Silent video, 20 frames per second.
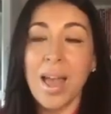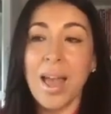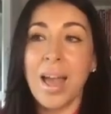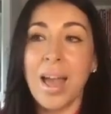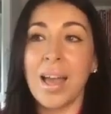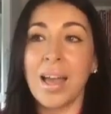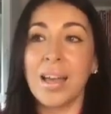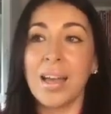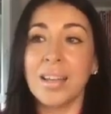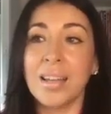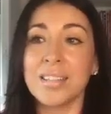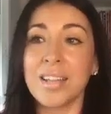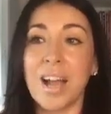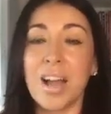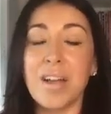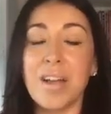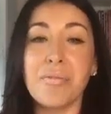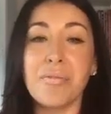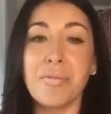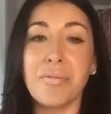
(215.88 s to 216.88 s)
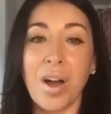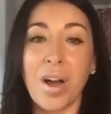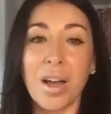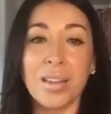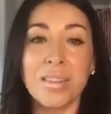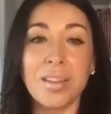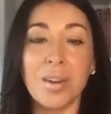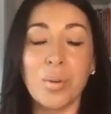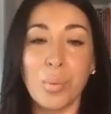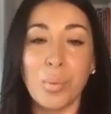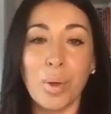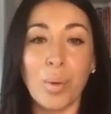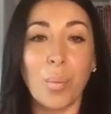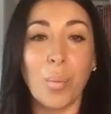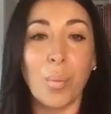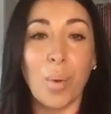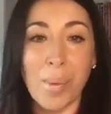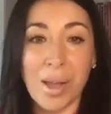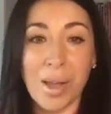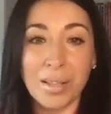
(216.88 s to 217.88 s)
And I find that we
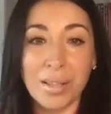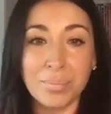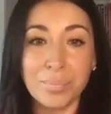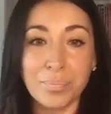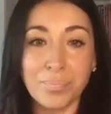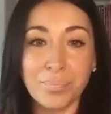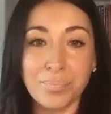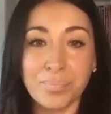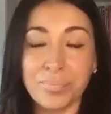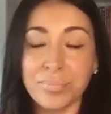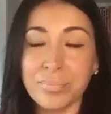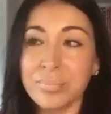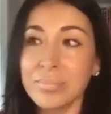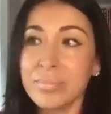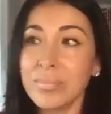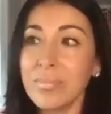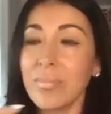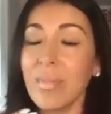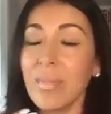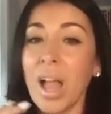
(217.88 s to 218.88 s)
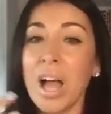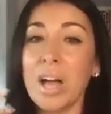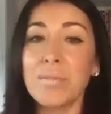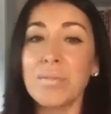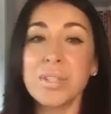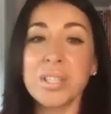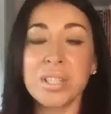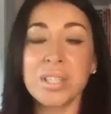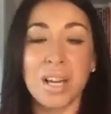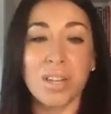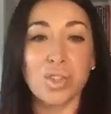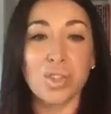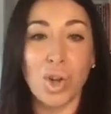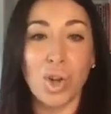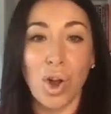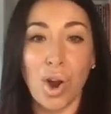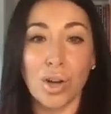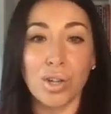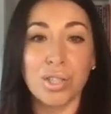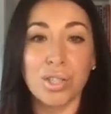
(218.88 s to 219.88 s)
women have such a
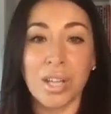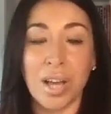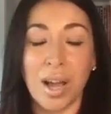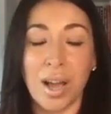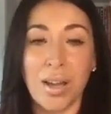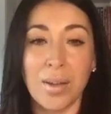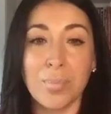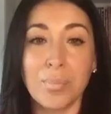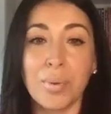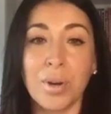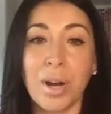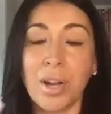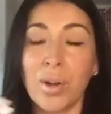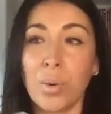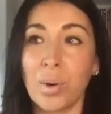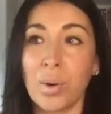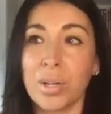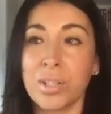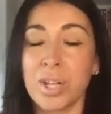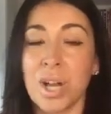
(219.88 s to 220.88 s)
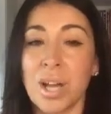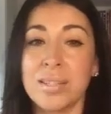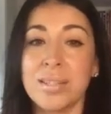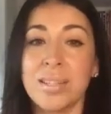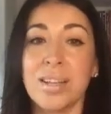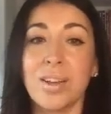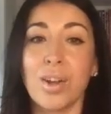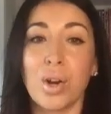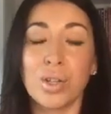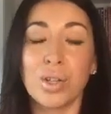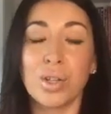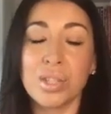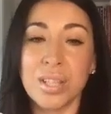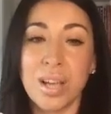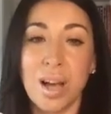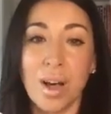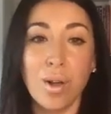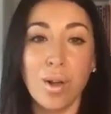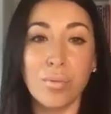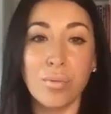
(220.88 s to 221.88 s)
hard time prioritizing
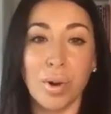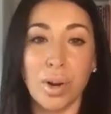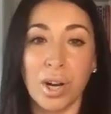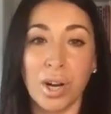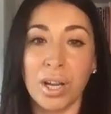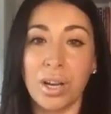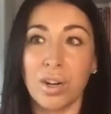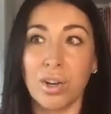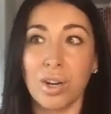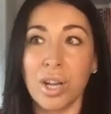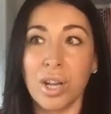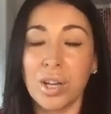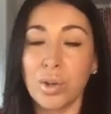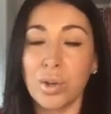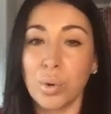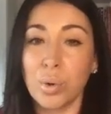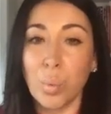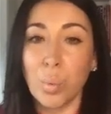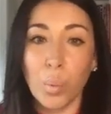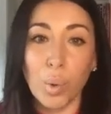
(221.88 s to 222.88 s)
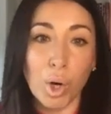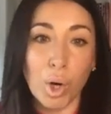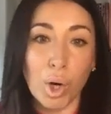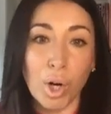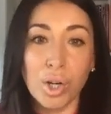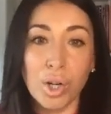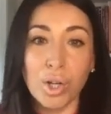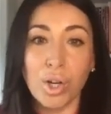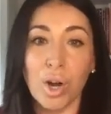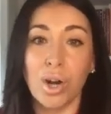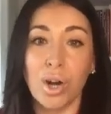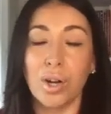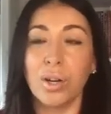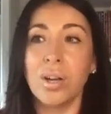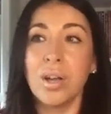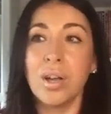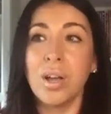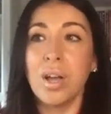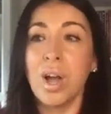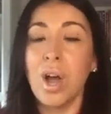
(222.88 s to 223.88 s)
ourselves, our inner work, our
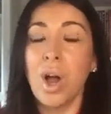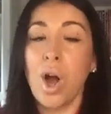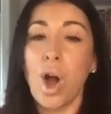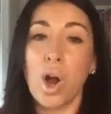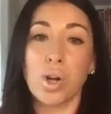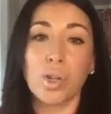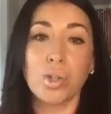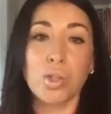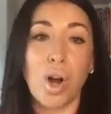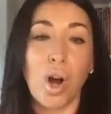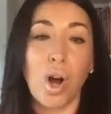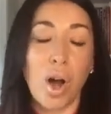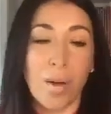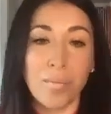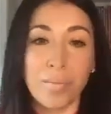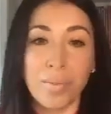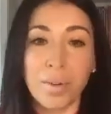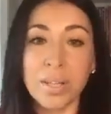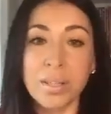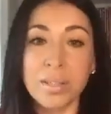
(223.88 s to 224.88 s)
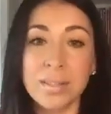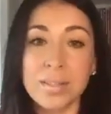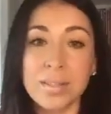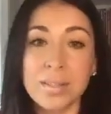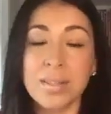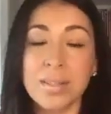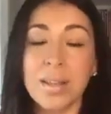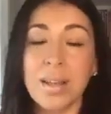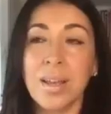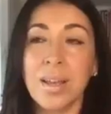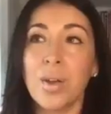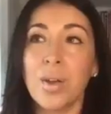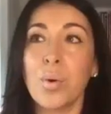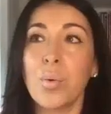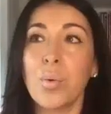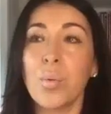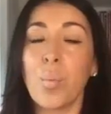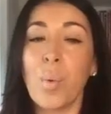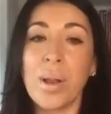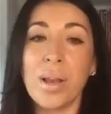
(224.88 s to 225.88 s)
confidence
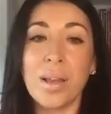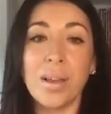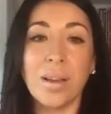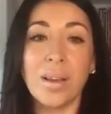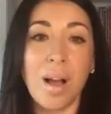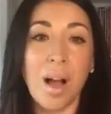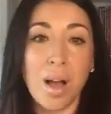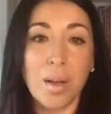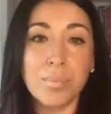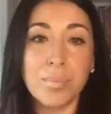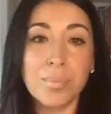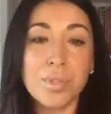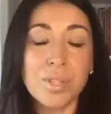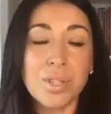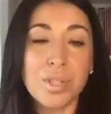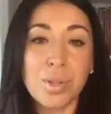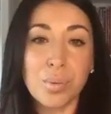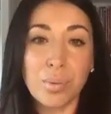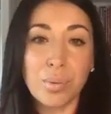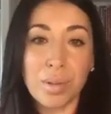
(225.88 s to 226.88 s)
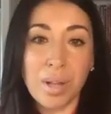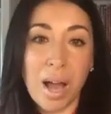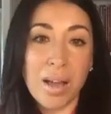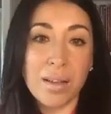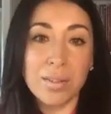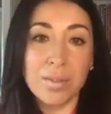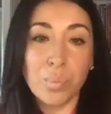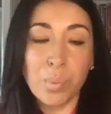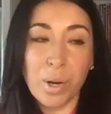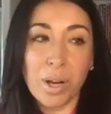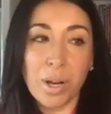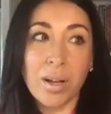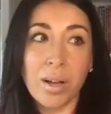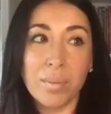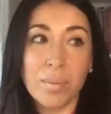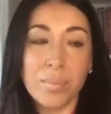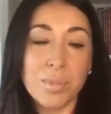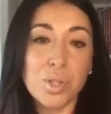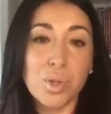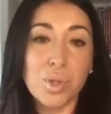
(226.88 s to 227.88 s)
when it comes to
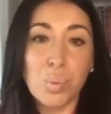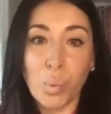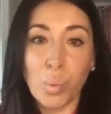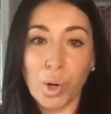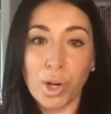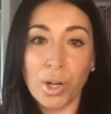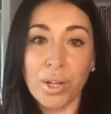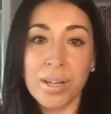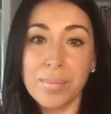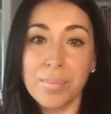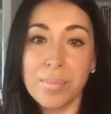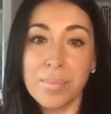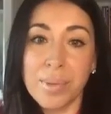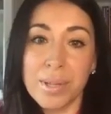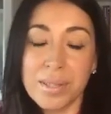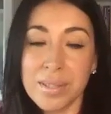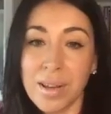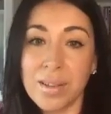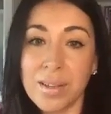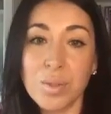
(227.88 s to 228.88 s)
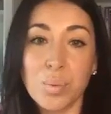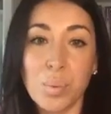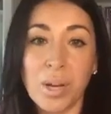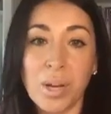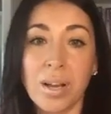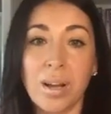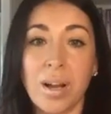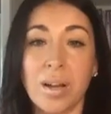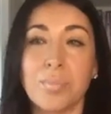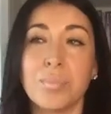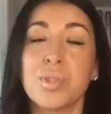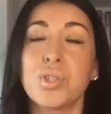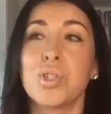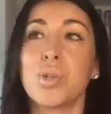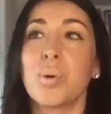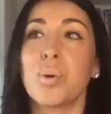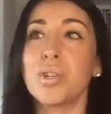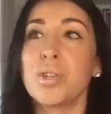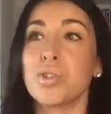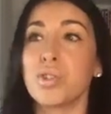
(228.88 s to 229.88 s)
work and business, when it comes to
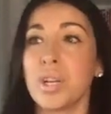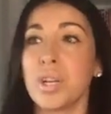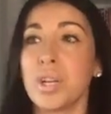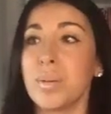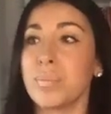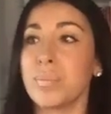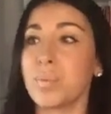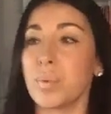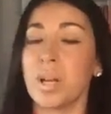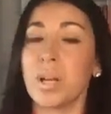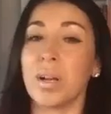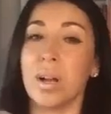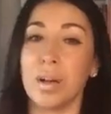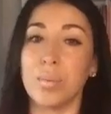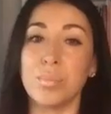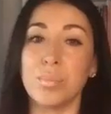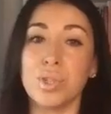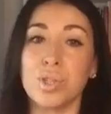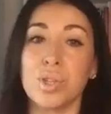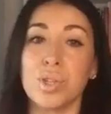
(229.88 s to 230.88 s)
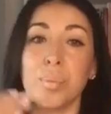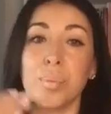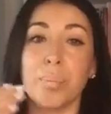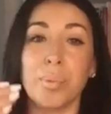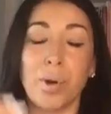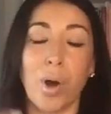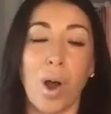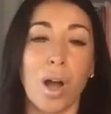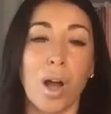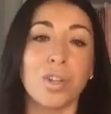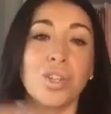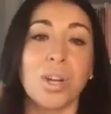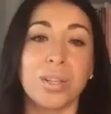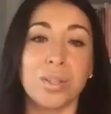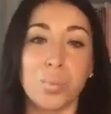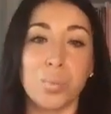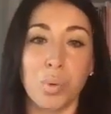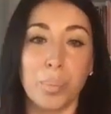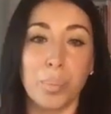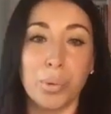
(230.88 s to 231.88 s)
our dreams, when it comes to the
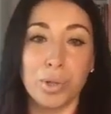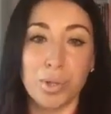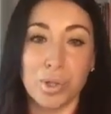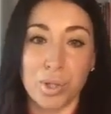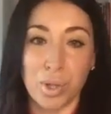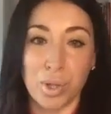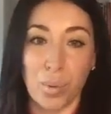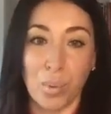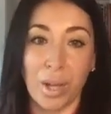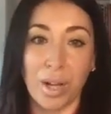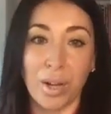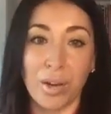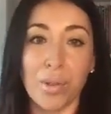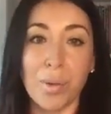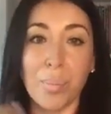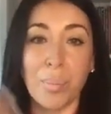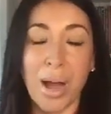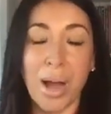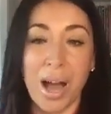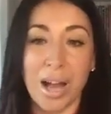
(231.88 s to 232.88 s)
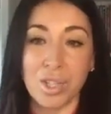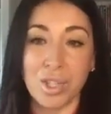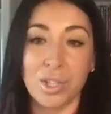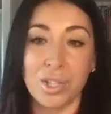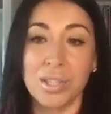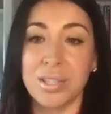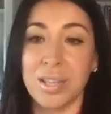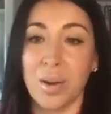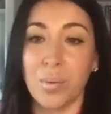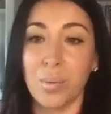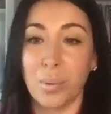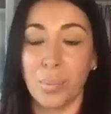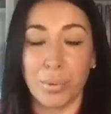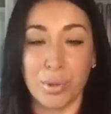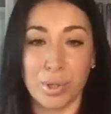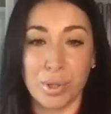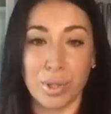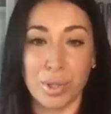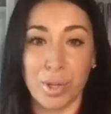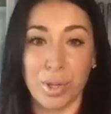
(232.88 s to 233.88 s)
projects we're pursuing or the passions that we're
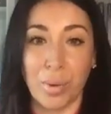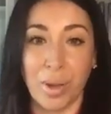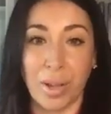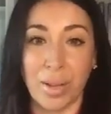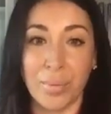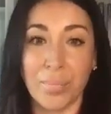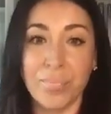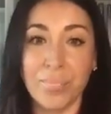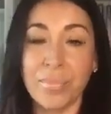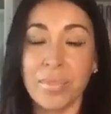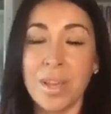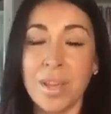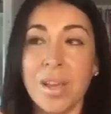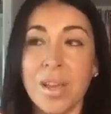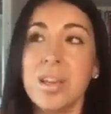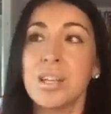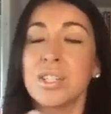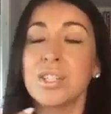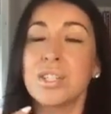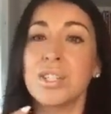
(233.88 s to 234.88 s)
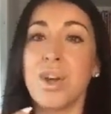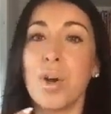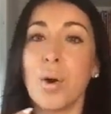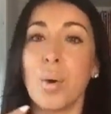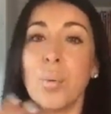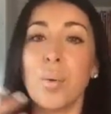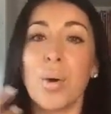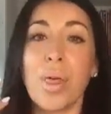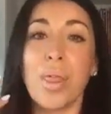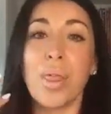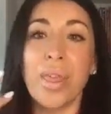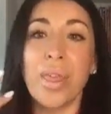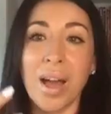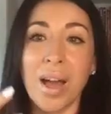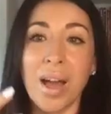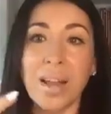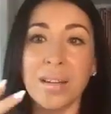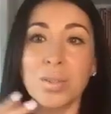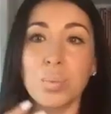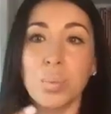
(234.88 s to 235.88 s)
pursuing. So
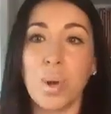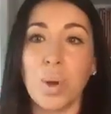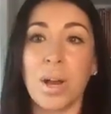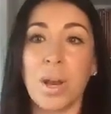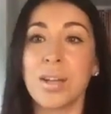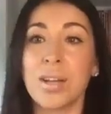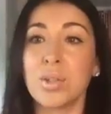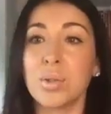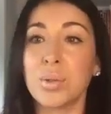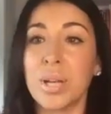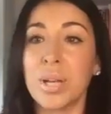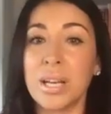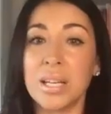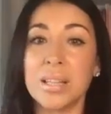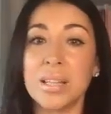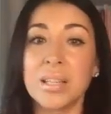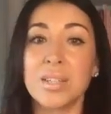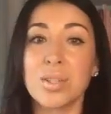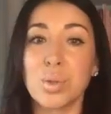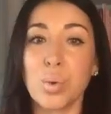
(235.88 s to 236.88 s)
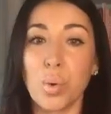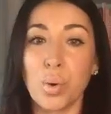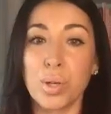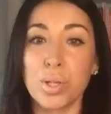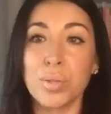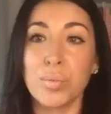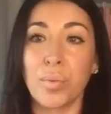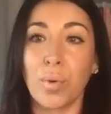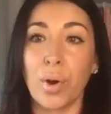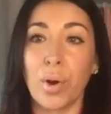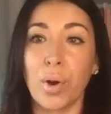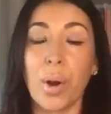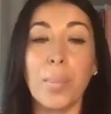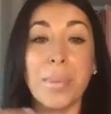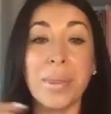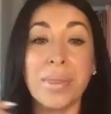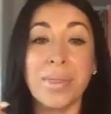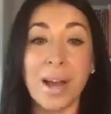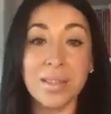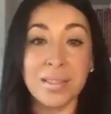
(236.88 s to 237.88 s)
that is what I created this course for,
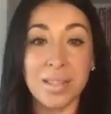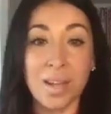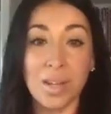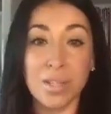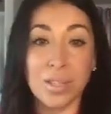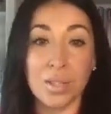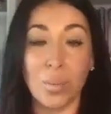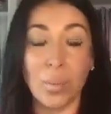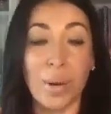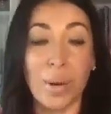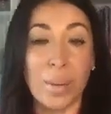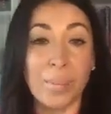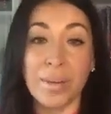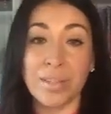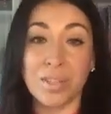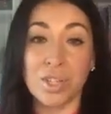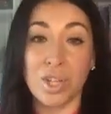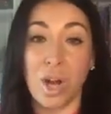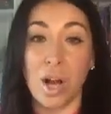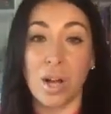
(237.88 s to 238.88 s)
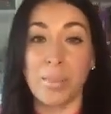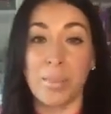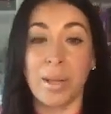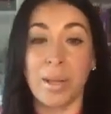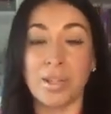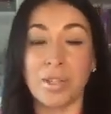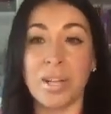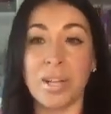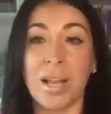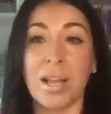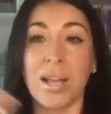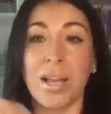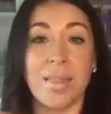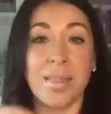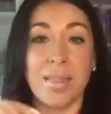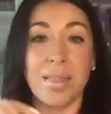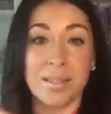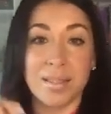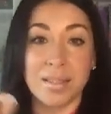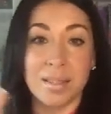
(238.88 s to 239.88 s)
but that's also what I'm going to talk about today in
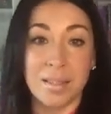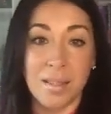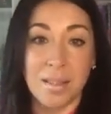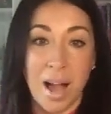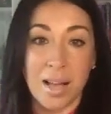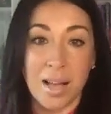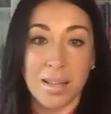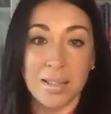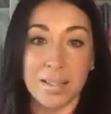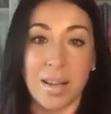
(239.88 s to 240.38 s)
this class.